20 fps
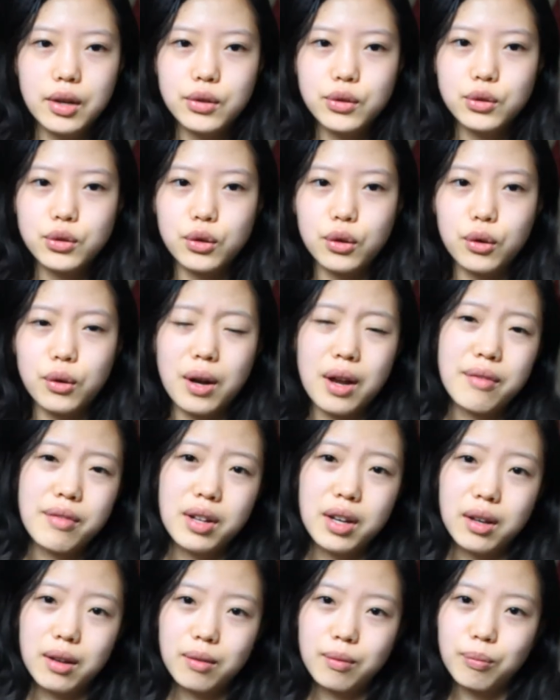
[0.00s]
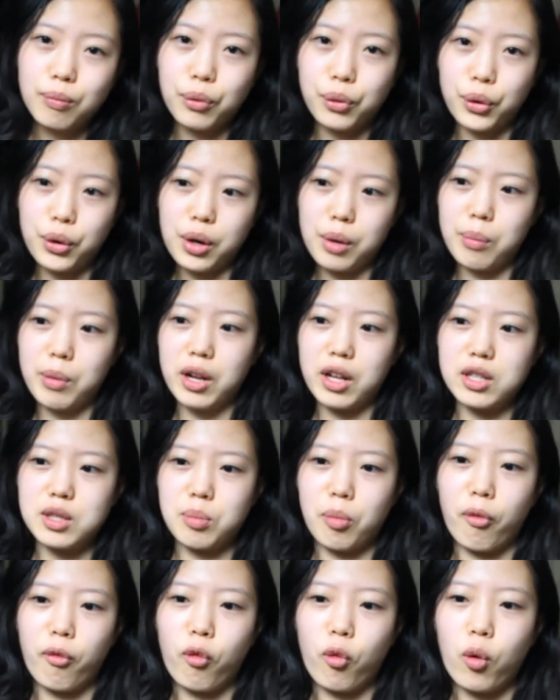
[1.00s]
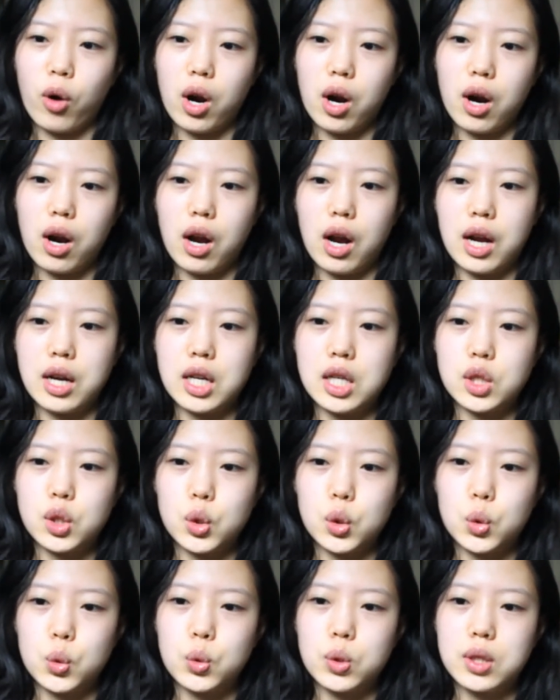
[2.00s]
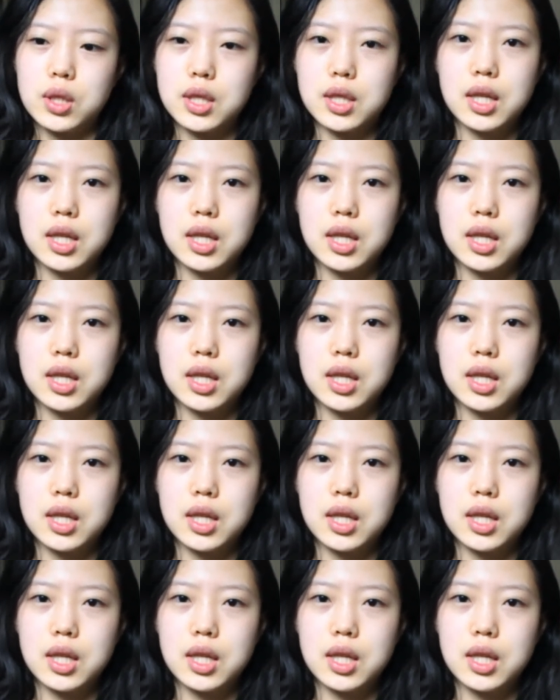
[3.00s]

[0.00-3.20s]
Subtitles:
So I have like 30 minutes before I need to